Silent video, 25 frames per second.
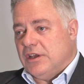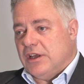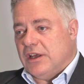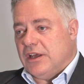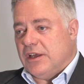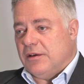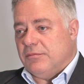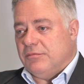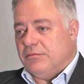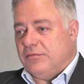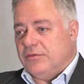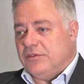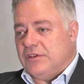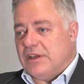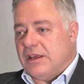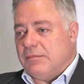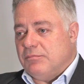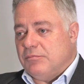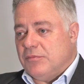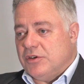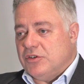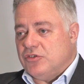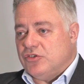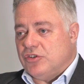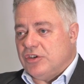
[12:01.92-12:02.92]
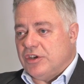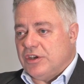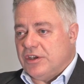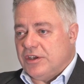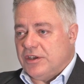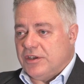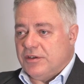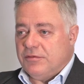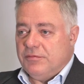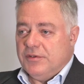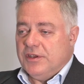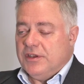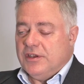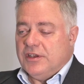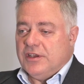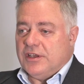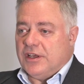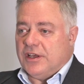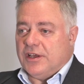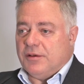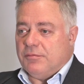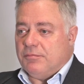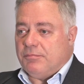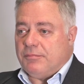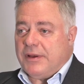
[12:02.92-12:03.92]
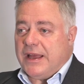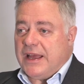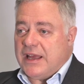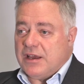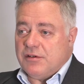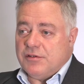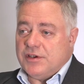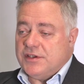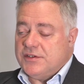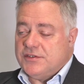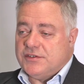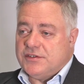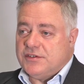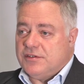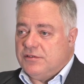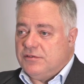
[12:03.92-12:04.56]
Denbighshire, Powys,